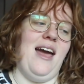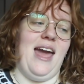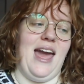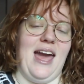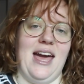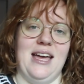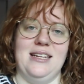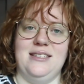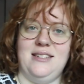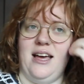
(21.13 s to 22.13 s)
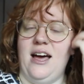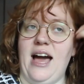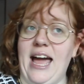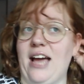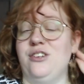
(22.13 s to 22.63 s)
And
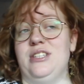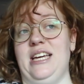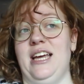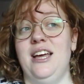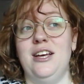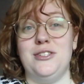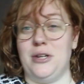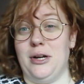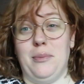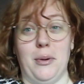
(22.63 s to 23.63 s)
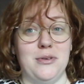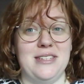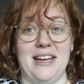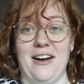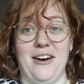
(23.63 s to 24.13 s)
I actually started
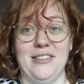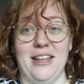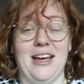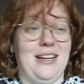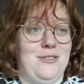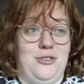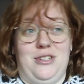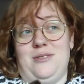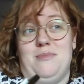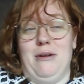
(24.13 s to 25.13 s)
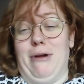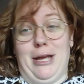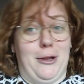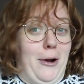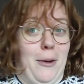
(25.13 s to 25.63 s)
posting online just my
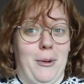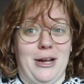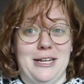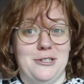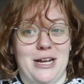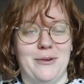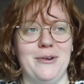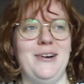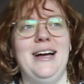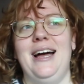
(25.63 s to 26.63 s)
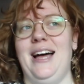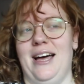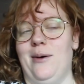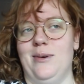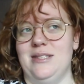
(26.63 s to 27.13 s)
regular artwork in general.
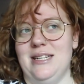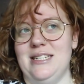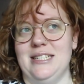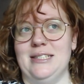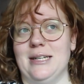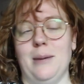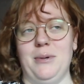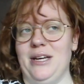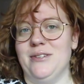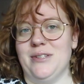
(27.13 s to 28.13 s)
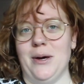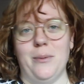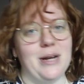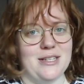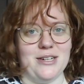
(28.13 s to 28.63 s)
It wasn't until a couple years ago
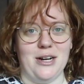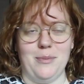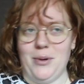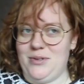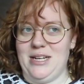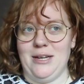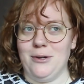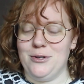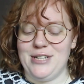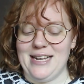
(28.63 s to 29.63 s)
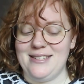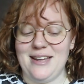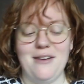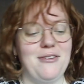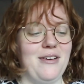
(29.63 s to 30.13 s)
when I started posting crochet
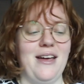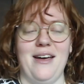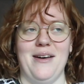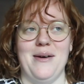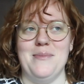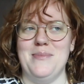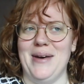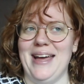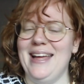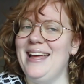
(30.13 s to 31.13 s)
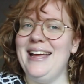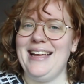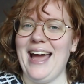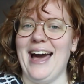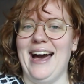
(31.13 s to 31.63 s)
stuff. But
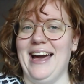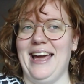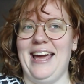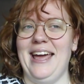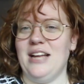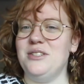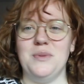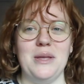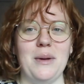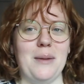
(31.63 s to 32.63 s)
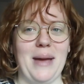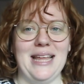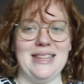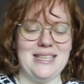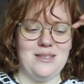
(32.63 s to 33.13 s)
yeah, I just really want to
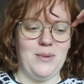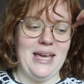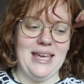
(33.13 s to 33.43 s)
paint this week.